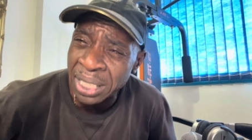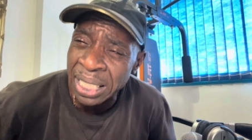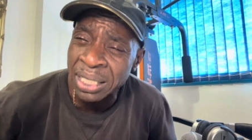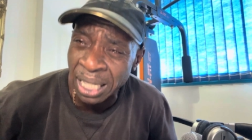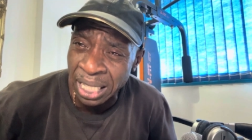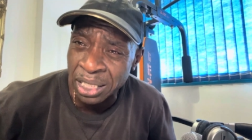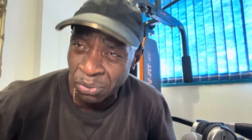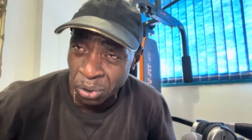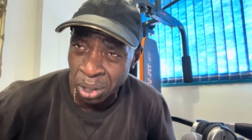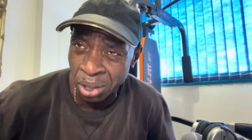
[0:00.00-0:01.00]
these guys
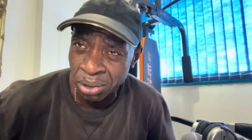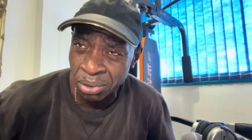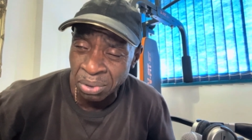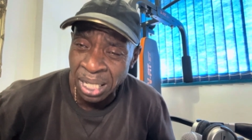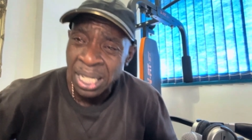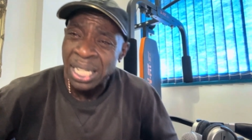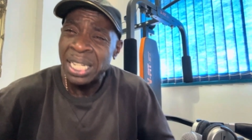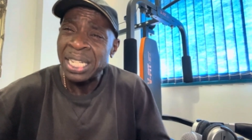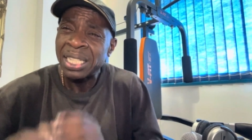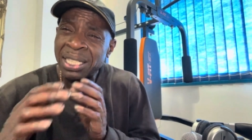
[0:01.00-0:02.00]
have got, right,
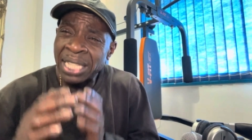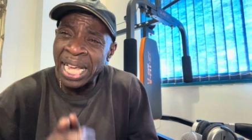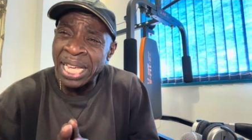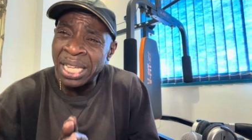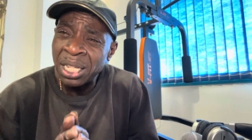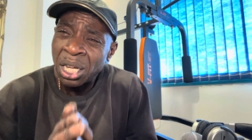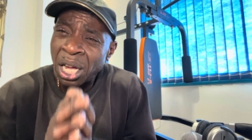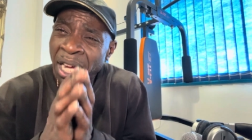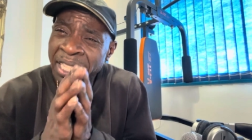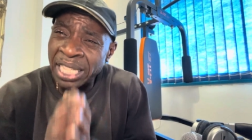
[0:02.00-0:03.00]
they
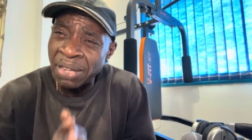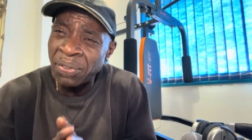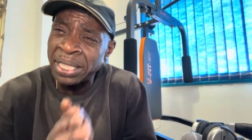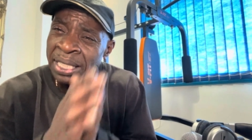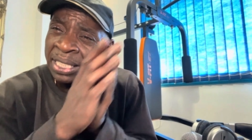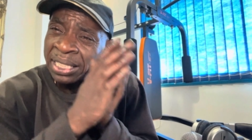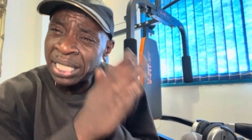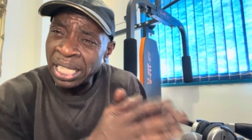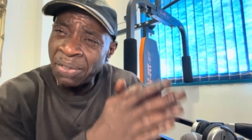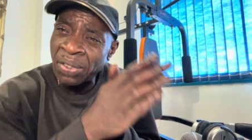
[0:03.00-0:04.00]
are giving
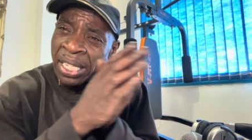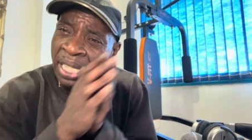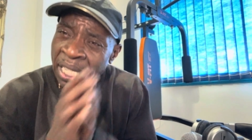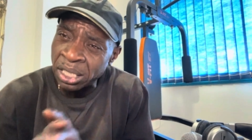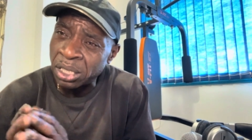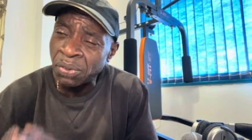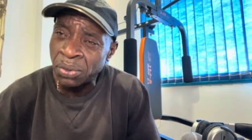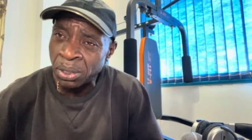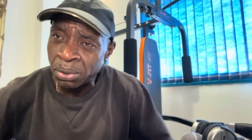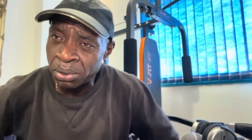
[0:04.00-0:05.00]
TV
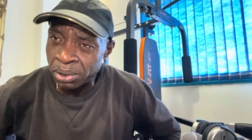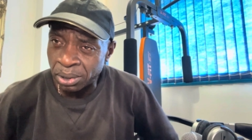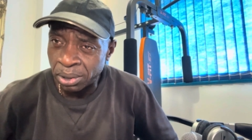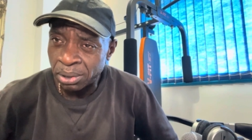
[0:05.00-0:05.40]
interviews.